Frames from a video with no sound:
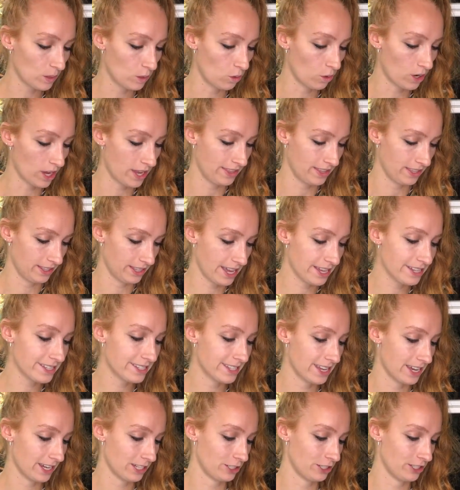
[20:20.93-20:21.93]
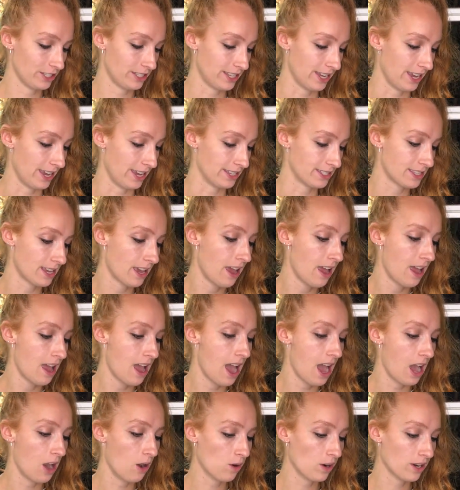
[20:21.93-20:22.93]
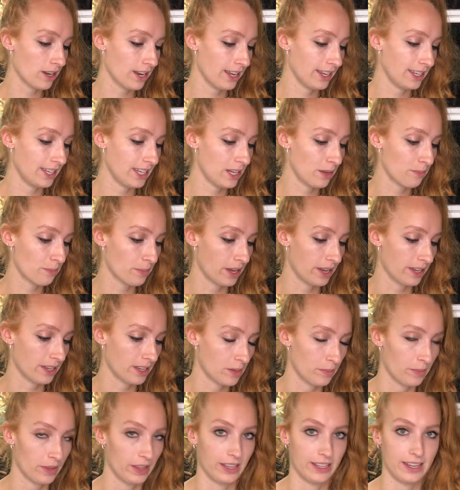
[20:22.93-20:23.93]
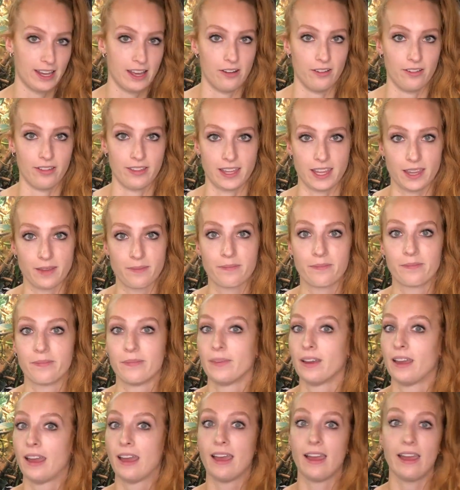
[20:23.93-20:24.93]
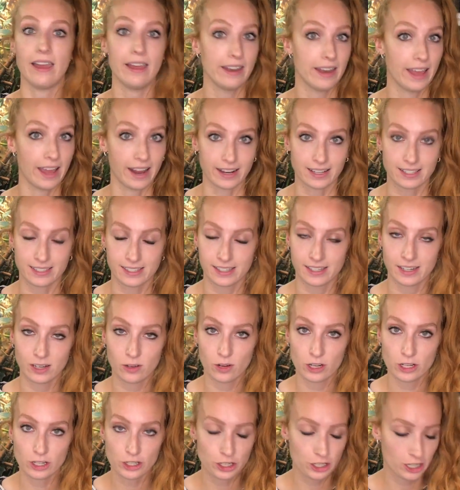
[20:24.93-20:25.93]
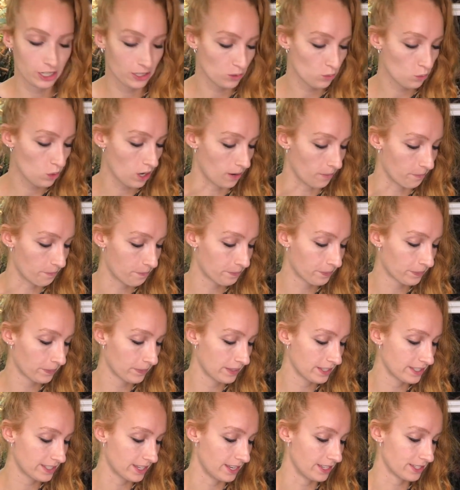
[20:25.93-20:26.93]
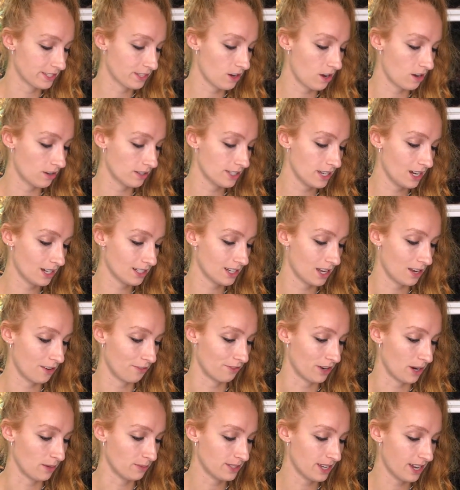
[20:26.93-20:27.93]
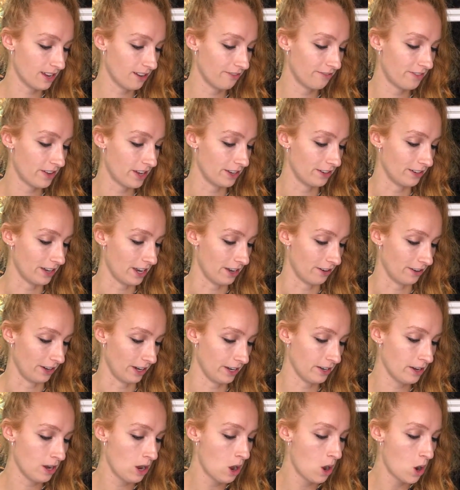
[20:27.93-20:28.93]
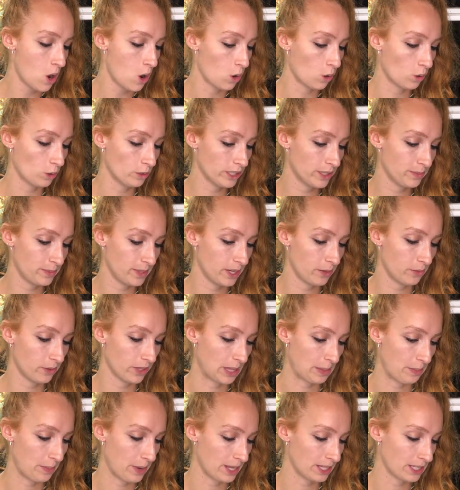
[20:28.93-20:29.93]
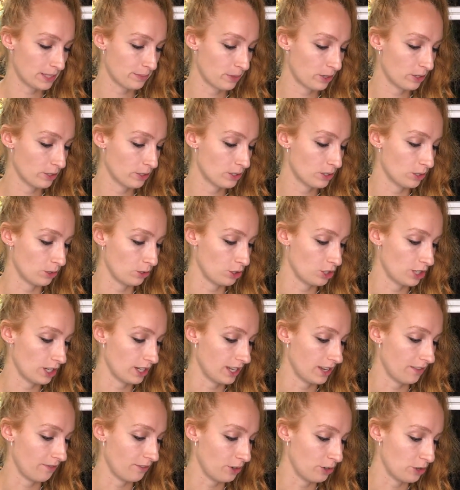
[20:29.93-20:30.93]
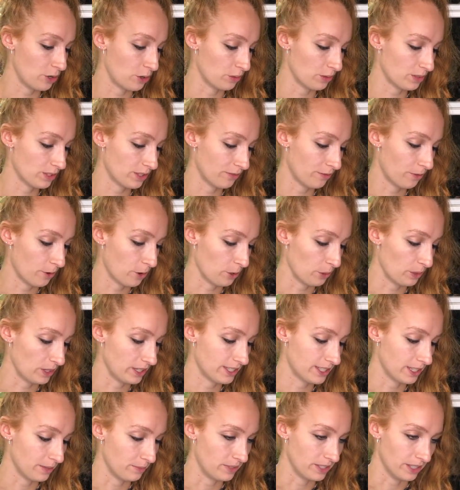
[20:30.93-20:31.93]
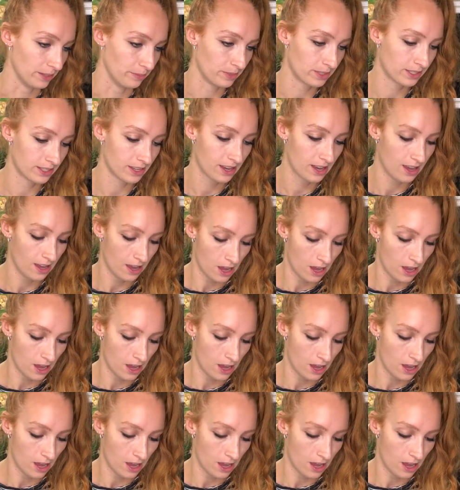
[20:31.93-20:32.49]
Okay, the last section says, how can I keep my chameleon healthy? An excellent question as well. It says, contact a reptile veterinarian or speak with a PetSmart associate if you notice the following symptoms.